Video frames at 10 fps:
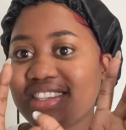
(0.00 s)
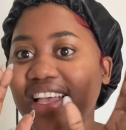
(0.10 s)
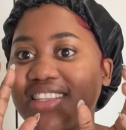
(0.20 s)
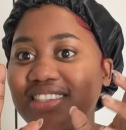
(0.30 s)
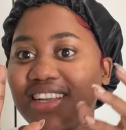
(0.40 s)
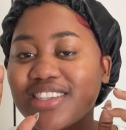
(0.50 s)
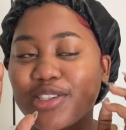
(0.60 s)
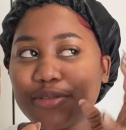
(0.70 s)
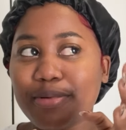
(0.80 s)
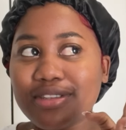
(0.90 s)
I think I
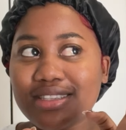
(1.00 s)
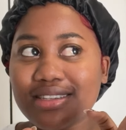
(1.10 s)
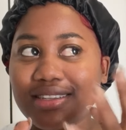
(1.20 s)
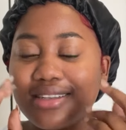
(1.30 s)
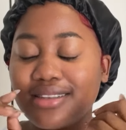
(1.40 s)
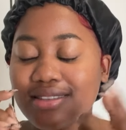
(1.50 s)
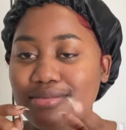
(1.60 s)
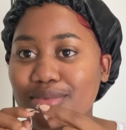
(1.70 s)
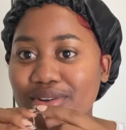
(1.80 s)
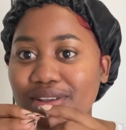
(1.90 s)
just posted it this
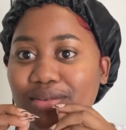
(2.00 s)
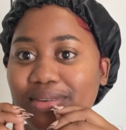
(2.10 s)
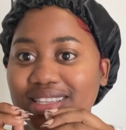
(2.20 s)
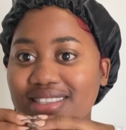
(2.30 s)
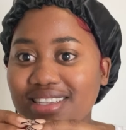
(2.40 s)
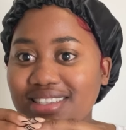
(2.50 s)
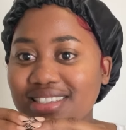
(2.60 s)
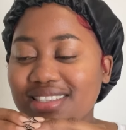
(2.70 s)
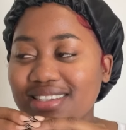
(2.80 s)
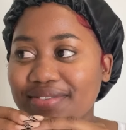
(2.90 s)
morning on my status
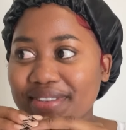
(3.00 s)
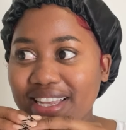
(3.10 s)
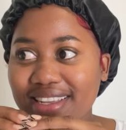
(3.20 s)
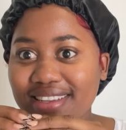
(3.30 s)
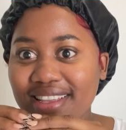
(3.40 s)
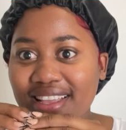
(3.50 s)
and I'm like,